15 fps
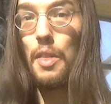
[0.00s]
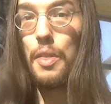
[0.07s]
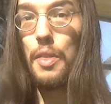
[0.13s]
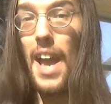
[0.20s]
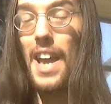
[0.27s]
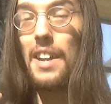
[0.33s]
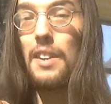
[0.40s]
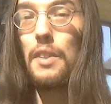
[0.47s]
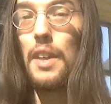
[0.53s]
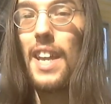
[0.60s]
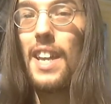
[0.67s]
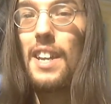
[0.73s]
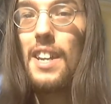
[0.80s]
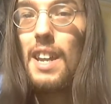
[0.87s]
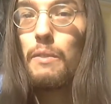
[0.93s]
Then they
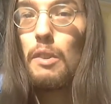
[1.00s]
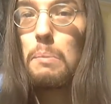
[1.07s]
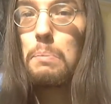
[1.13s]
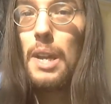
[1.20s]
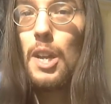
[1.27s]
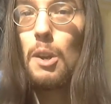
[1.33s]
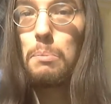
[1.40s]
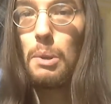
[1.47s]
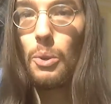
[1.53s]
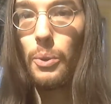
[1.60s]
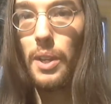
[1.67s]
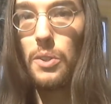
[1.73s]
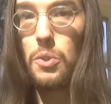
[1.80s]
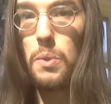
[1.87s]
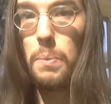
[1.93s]
get an even bigger
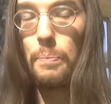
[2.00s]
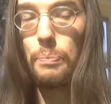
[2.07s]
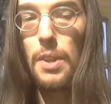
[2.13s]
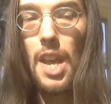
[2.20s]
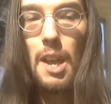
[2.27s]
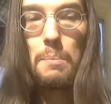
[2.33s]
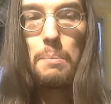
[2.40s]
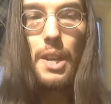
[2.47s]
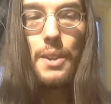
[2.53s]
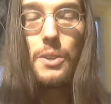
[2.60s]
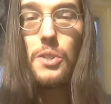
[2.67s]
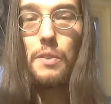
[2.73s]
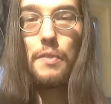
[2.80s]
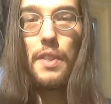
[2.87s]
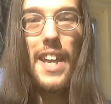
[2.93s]
bonus
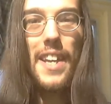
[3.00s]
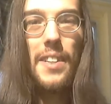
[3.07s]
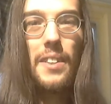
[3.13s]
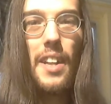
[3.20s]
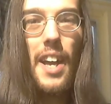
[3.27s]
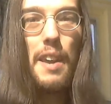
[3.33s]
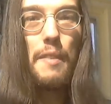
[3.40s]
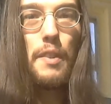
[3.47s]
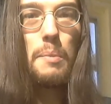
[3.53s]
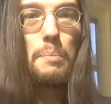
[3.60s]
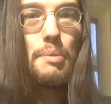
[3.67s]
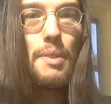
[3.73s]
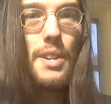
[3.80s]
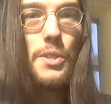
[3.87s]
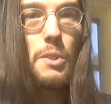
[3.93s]
because if they get life
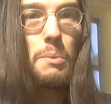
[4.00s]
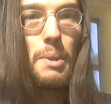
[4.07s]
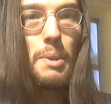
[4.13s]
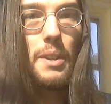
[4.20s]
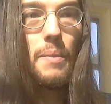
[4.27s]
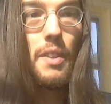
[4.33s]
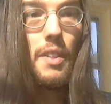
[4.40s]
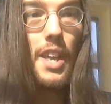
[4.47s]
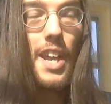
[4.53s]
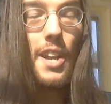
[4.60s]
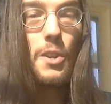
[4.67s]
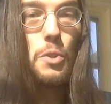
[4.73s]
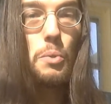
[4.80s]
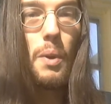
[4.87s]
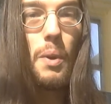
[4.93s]
imprisonment,
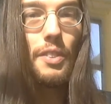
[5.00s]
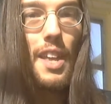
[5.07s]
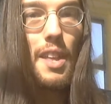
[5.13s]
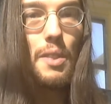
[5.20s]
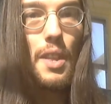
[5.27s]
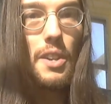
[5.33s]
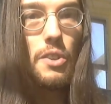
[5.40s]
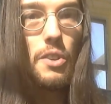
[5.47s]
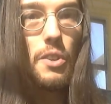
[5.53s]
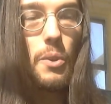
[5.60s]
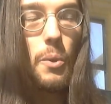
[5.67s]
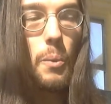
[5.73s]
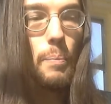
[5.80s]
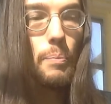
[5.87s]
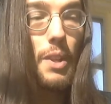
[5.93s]
here's what they then
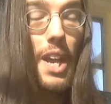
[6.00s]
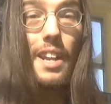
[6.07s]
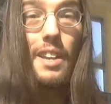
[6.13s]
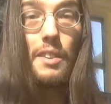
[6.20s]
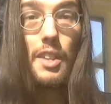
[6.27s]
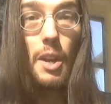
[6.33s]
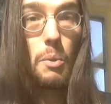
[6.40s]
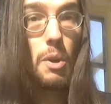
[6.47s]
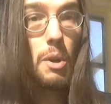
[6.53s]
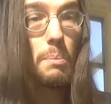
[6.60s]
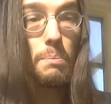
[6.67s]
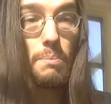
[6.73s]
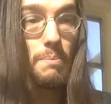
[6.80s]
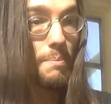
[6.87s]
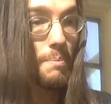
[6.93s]
do. And there
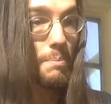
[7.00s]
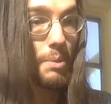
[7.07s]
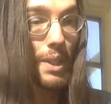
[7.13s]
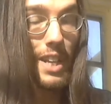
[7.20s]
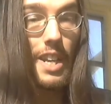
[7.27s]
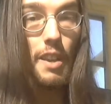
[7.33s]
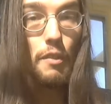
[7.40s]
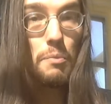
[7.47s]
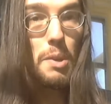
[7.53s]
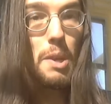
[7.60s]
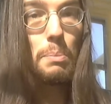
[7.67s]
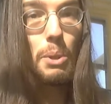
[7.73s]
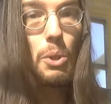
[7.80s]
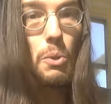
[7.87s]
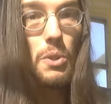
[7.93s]
were plenty of
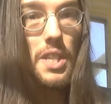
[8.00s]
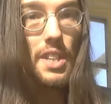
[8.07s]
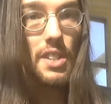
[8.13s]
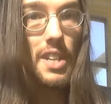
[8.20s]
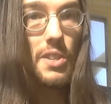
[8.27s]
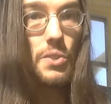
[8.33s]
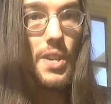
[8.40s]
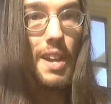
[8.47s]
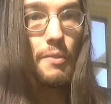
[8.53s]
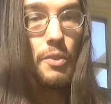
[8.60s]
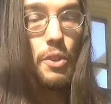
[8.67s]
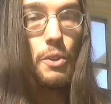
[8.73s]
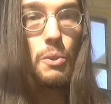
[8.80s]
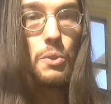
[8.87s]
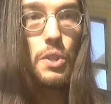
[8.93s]
people who did this
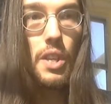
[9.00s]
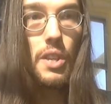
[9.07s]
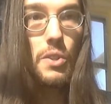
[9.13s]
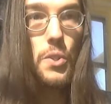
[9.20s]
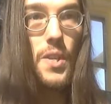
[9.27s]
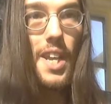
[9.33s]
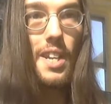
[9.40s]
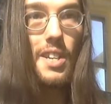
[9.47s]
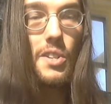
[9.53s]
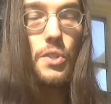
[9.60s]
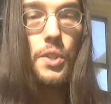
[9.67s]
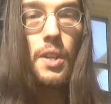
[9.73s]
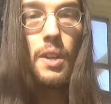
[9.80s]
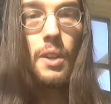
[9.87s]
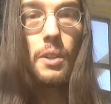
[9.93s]
after using
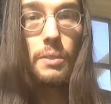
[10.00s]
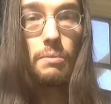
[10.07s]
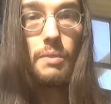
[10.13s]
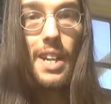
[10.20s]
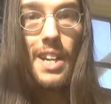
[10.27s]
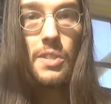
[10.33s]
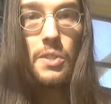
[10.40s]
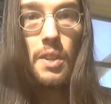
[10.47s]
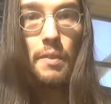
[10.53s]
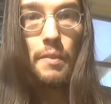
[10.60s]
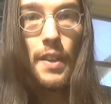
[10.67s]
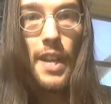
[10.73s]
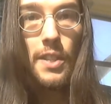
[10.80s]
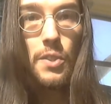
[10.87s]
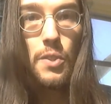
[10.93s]
Satanist cult as a
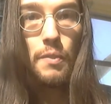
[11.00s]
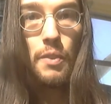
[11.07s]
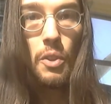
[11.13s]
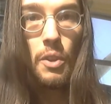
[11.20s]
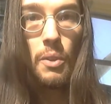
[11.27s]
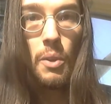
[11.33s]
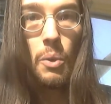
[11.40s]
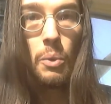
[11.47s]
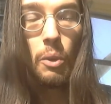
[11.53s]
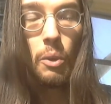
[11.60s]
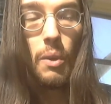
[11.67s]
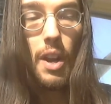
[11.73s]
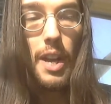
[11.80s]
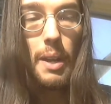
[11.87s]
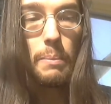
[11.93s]
defense for their own
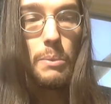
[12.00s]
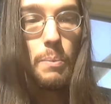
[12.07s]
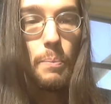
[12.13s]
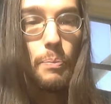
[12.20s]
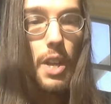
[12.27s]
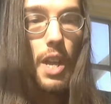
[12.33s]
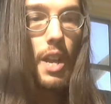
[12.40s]
crimes.